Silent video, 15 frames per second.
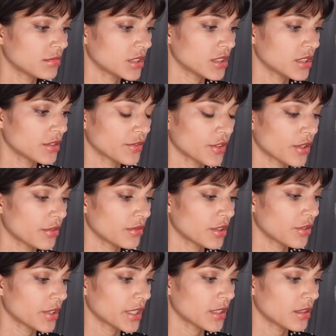you know, if you don't
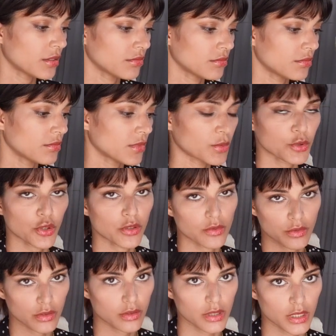agree, I'm sure
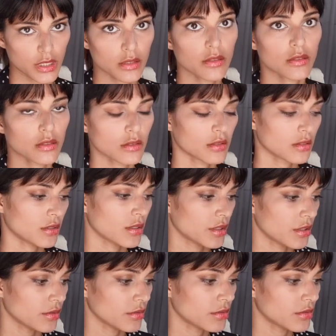you agree, you
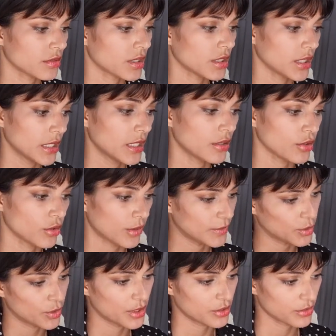know, Elena, who I'm
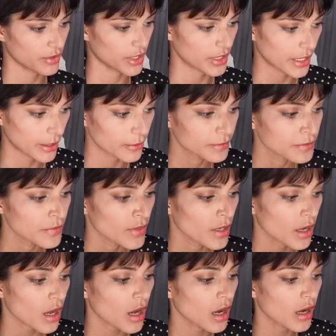talking to right now.
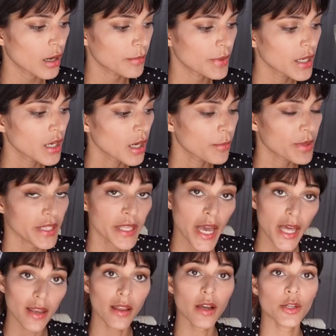But
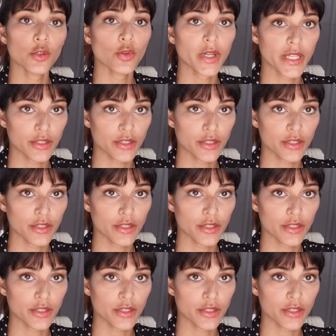yeah, learn your